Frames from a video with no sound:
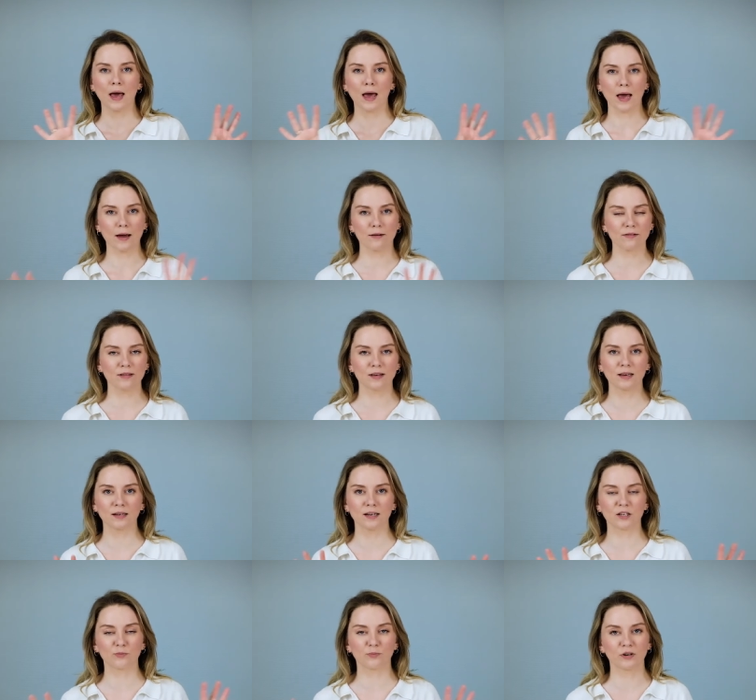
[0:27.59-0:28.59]
everything
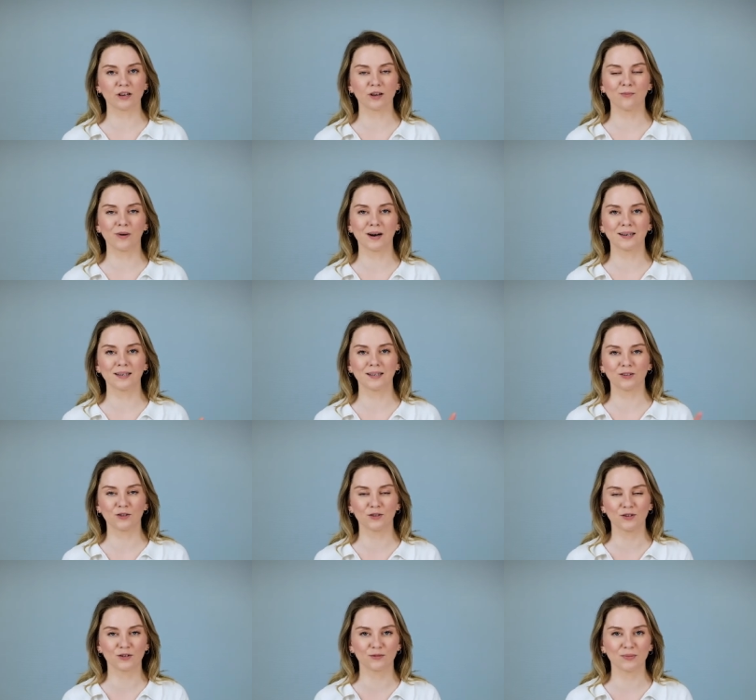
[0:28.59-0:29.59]
that's bringing money
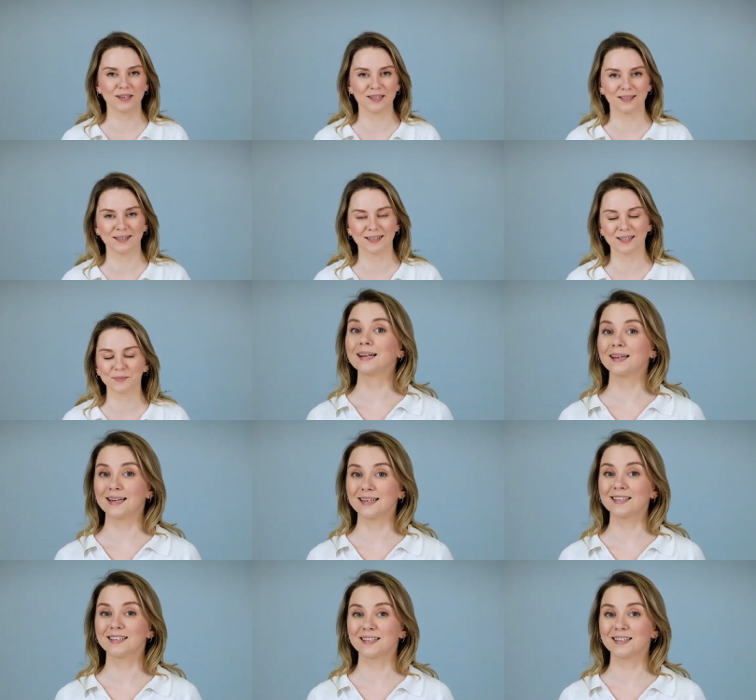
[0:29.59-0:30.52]
to your business. Let's